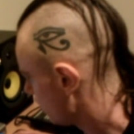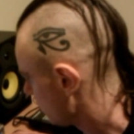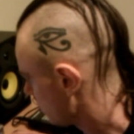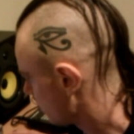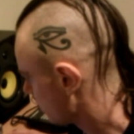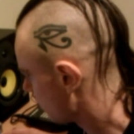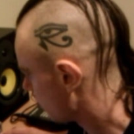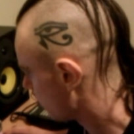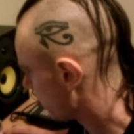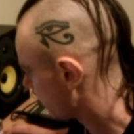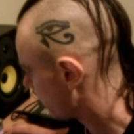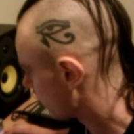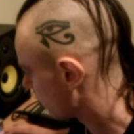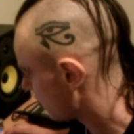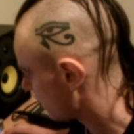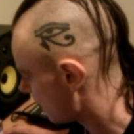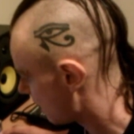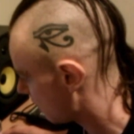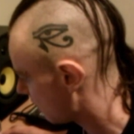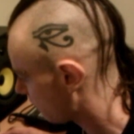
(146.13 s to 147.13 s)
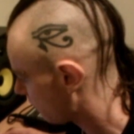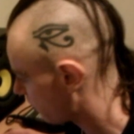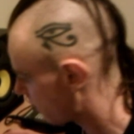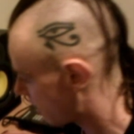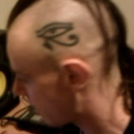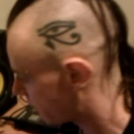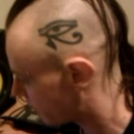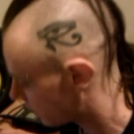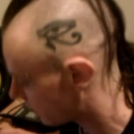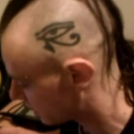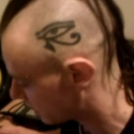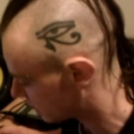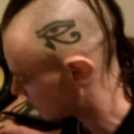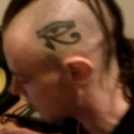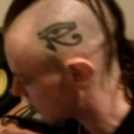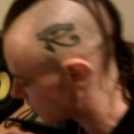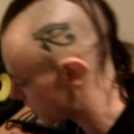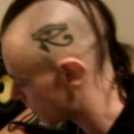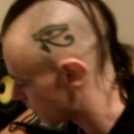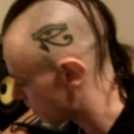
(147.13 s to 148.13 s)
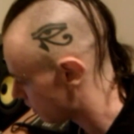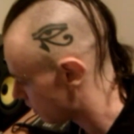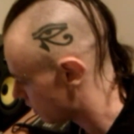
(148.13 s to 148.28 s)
So all we've got there for our first synth